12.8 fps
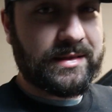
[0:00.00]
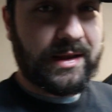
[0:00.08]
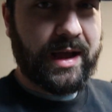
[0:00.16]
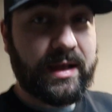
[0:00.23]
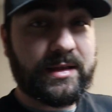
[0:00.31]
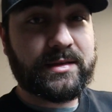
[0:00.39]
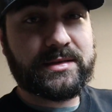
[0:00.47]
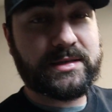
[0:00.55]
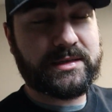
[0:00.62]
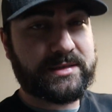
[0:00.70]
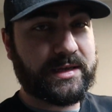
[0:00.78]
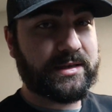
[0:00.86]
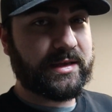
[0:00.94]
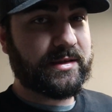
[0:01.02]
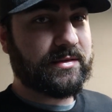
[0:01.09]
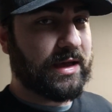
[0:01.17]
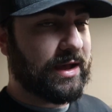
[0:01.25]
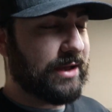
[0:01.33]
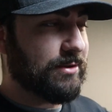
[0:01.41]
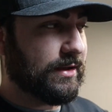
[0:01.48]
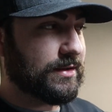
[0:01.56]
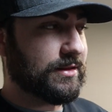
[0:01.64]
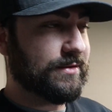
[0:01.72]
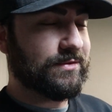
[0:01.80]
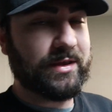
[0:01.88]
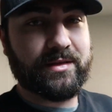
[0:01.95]
not since I did the
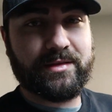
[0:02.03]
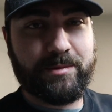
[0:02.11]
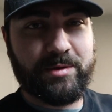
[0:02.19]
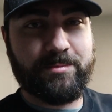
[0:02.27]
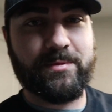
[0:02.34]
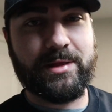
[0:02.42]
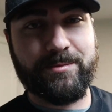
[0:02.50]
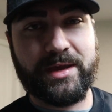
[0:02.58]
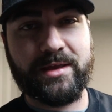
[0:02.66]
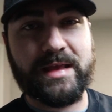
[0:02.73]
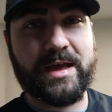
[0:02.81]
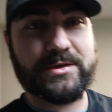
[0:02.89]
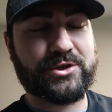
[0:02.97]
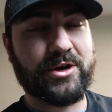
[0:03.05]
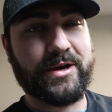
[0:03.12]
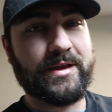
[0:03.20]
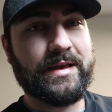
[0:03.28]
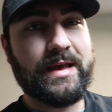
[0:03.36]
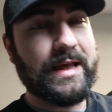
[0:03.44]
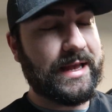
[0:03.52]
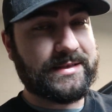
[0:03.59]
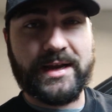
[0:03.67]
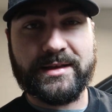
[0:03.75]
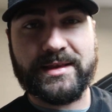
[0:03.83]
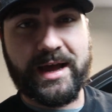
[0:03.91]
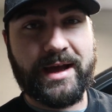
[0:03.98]
Eibach lift kit. Let me get that straight. It's
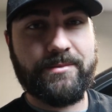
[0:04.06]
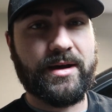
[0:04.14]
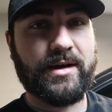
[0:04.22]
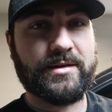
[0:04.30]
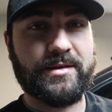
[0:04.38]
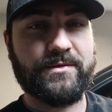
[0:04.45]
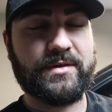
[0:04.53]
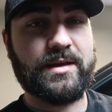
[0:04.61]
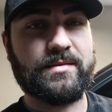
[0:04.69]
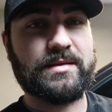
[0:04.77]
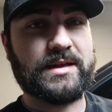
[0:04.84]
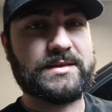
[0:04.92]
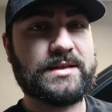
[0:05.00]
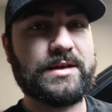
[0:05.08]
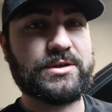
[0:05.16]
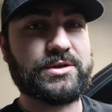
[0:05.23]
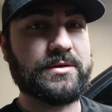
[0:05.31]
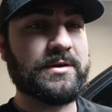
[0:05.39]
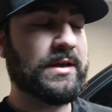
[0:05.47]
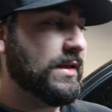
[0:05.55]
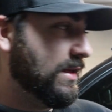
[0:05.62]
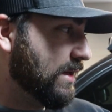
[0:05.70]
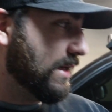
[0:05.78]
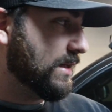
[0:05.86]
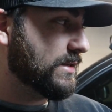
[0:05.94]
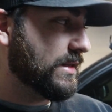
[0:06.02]
not the Eibach lift kit that's the issue.
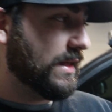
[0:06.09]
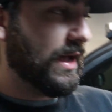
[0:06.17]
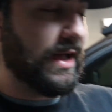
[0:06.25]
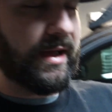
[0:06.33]
It's the